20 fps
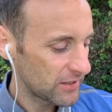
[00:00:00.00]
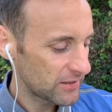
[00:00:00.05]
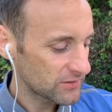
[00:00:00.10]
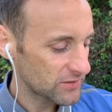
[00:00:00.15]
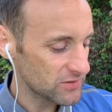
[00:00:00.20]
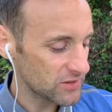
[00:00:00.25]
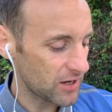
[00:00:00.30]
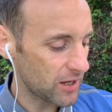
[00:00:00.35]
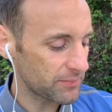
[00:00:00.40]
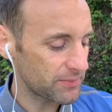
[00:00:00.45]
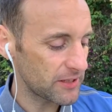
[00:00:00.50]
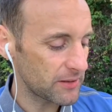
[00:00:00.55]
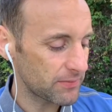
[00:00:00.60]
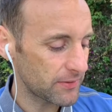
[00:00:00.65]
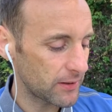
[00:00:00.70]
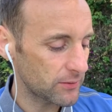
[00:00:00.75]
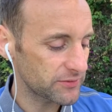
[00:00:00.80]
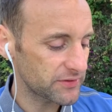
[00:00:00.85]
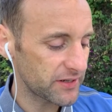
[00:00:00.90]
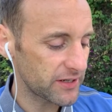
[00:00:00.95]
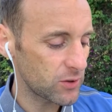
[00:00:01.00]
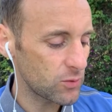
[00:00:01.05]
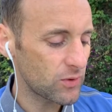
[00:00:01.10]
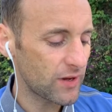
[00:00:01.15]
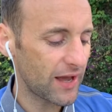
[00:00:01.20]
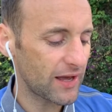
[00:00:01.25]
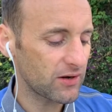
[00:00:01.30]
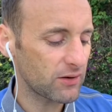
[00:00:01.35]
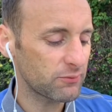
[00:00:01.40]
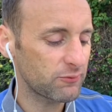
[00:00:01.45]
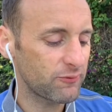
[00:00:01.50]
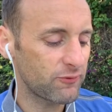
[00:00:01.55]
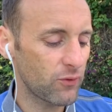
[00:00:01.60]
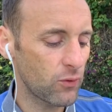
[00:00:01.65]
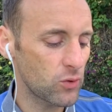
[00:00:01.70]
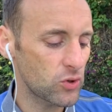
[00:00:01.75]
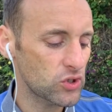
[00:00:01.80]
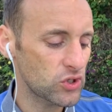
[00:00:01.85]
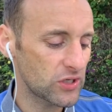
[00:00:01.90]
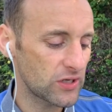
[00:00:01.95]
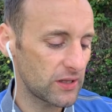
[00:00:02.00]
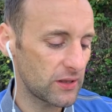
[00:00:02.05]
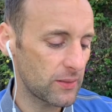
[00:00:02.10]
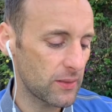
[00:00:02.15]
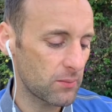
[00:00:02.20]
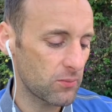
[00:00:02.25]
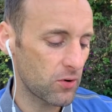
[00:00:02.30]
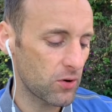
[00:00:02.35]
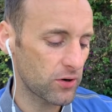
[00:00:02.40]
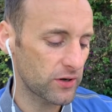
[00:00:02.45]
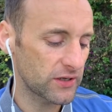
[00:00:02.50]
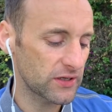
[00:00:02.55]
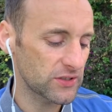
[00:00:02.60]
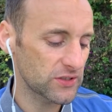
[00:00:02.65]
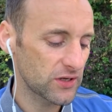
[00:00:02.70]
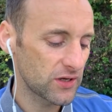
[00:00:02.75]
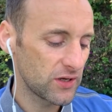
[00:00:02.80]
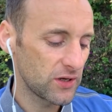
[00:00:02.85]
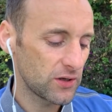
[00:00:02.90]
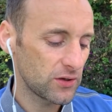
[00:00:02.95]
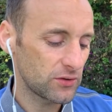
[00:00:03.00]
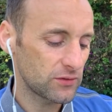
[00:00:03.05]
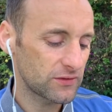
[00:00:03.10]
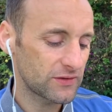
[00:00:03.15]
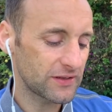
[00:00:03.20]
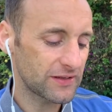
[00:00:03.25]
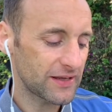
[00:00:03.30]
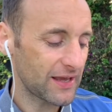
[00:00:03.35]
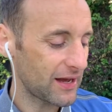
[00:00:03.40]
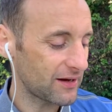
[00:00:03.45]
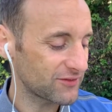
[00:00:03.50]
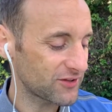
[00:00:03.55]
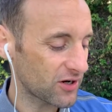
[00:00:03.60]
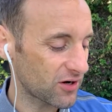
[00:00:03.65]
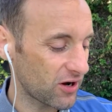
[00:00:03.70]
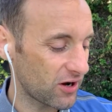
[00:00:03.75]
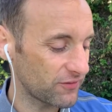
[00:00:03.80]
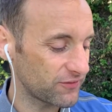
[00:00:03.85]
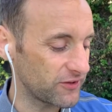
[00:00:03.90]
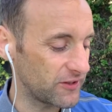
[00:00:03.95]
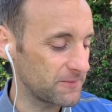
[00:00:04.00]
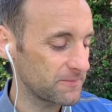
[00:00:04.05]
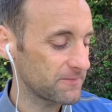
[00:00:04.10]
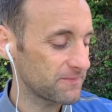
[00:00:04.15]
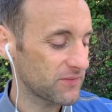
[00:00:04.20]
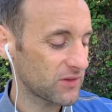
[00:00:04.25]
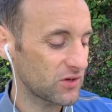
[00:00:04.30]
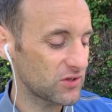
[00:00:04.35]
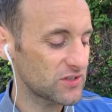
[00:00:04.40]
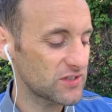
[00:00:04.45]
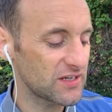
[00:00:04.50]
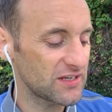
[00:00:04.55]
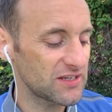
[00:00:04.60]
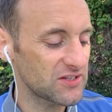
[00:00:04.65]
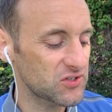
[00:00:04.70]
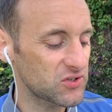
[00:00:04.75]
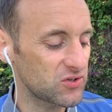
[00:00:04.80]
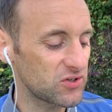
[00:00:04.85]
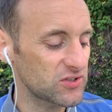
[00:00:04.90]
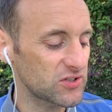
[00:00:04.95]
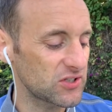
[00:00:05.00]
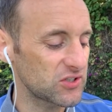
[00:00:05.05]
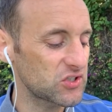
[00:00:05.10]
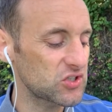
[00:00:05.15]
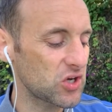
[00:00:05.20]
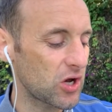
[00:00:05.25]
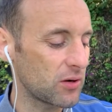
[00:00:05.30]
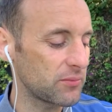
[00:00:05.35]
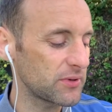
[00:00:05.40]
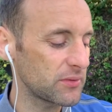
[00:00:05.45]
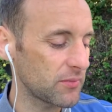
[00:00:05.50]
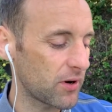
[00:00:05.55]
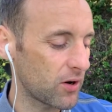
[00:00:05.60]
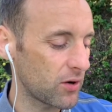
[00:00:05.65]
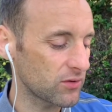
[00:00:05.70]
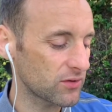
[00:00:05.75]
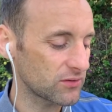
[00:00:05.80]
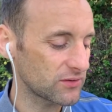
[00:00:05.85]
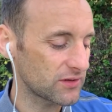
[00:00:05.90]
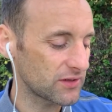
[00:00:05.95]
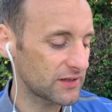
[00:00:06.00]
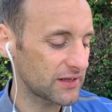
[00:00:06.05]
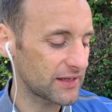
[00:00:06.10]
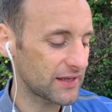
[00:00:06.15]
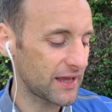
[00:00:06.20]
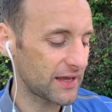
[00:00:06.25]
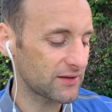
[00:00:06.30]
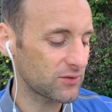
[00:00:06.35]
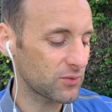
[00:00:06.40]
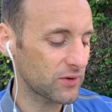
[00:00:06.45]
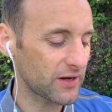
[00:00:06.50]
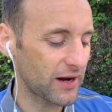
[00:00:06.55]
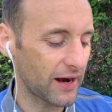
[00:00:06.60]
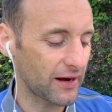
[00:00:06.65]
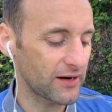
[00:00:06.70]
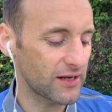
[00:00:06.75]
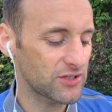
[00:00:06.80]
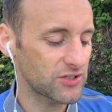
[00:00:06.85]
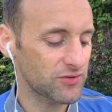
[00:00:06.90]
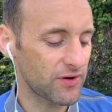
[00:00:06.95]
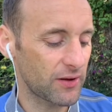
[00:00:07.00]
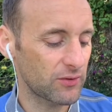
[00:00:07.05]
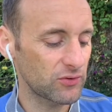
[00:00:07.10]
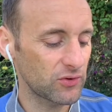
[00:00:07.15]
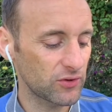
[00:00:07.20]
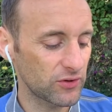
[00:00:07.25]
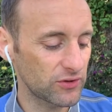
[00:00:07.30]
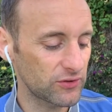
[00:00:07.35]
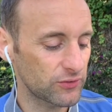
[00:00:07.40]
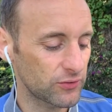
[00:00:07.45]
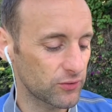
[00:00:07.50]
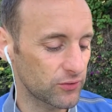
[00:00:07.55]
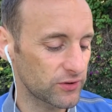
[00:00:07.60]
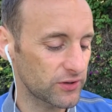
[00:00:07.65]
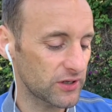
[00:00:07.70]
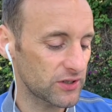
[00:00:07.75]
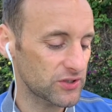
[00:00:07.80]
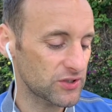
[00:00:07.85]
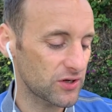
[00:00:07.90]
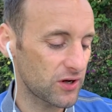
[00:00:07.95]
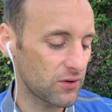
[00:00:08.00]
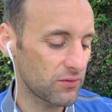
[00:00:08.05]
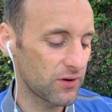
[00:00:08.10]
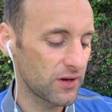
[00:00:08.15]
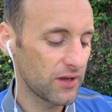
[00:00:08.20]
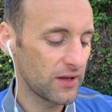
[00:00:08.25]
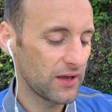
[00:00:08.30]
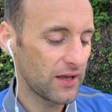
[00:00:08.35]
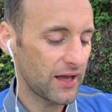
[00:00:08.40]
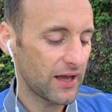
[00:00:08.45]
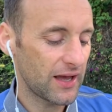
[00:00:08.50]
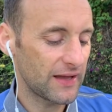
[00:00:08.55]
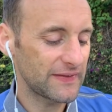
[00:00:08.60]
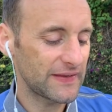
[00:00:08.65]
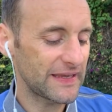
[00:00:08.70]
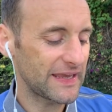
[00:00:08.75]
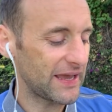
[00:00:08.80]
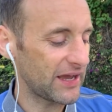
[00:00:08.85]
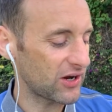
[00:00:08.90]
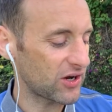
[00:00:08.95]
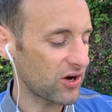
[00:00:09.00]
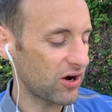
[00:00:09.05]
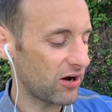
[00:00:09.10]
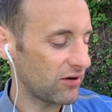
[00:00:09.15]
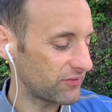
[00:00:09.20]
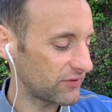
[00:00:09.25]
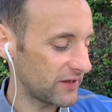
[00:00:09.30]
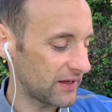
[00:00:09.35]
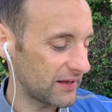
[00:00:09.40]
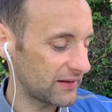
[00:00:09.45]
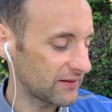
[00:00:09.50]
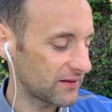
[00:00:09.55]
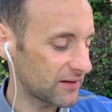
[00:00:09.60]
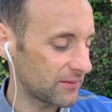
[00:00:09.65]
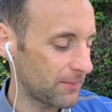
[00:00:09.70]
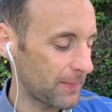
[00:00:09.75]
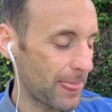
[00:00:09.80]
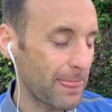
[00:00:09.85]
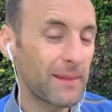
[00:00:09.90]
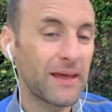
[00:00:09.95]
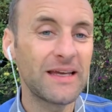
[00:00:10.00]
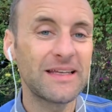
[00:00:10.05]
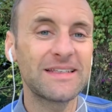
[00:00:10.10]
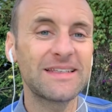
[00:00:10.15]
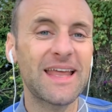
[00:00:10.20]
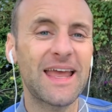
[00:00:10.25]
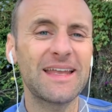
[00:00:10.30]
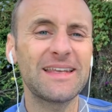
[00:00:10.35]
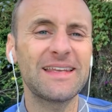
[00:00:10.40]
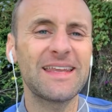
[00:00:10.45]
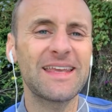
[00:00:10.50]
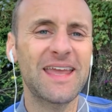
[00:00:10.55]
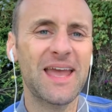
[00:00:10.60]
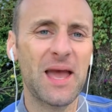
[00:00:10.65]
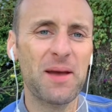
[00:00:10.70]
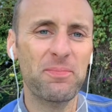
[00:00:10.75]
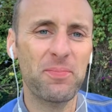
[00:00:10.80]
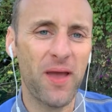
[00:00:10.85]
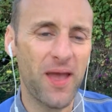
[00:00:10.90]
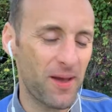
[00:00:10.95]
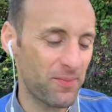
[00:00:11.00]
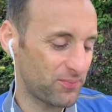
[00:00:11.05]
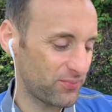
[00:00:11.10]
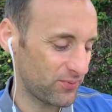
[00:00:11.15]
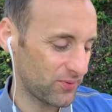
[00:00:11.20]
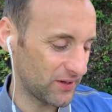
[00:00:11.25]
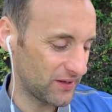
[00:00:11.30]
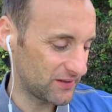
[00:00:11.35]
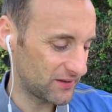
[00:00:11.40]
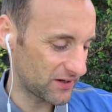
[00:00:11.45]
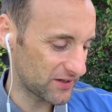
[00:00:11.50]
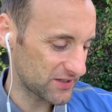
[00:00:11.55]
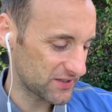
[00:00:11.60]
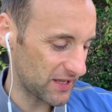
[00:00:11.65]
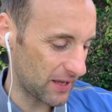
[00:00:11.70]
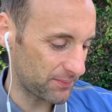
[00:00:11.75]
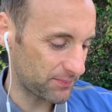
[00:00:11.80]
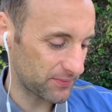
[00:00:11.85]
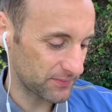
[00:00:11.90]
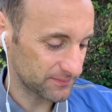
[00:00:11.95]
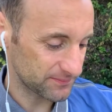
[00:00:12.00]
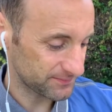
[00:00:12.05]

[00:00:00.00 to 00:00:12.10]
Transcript: There's a lot of people out there who cannot function in the mornings until they have their coffee. I see these guys on zombie mode until they get to a garage around 9:30 or so, and they get a coffee into them. Then they get a pep in their step.